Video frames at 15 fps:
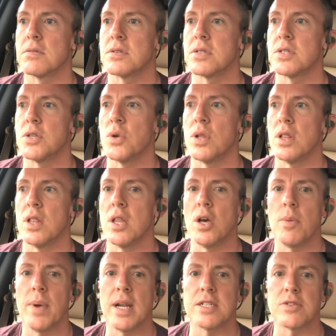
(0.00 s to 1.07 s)
do a
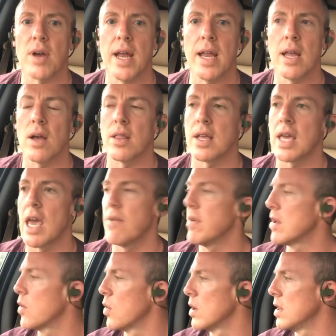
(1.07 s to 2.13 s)
little bit of training on the
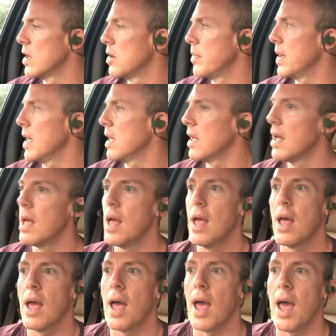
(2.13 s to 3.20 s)
KV Core a little bit,
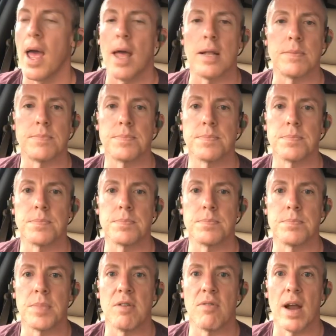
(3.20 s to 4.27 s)
and
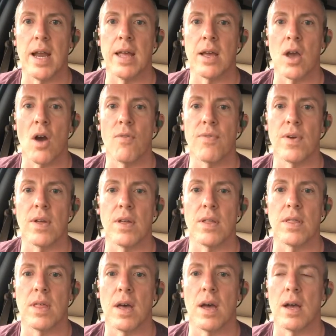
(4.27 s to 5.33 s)
be ready to go for
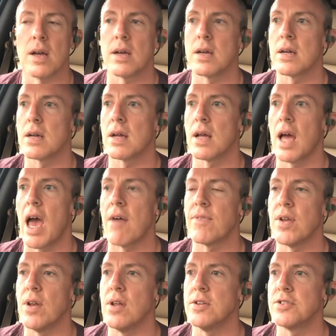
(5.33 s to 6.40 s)
the
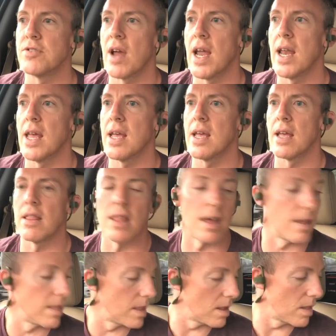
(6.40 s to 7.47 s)
afternoon training and
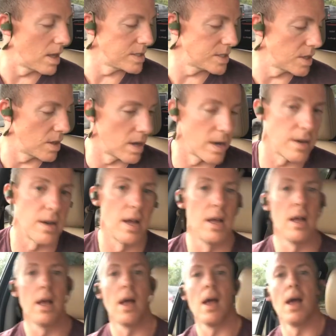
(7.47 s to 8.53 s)
then the lunch and learn.
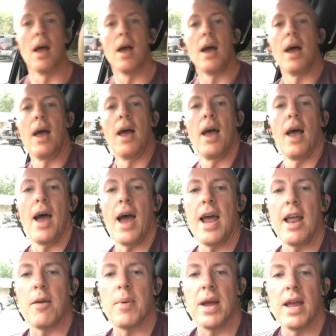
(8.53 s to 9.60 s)
All right,
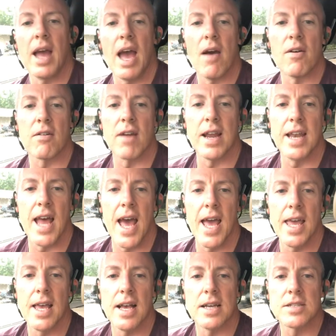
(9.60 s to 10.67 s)
everybody. Have a great
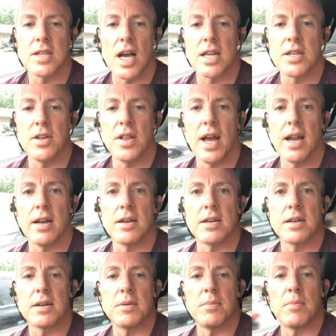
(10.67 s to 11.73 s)
day. I'll talk to you later.
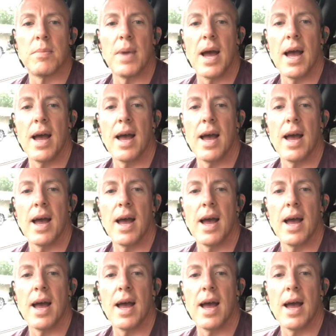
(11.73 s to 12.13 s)
Bye.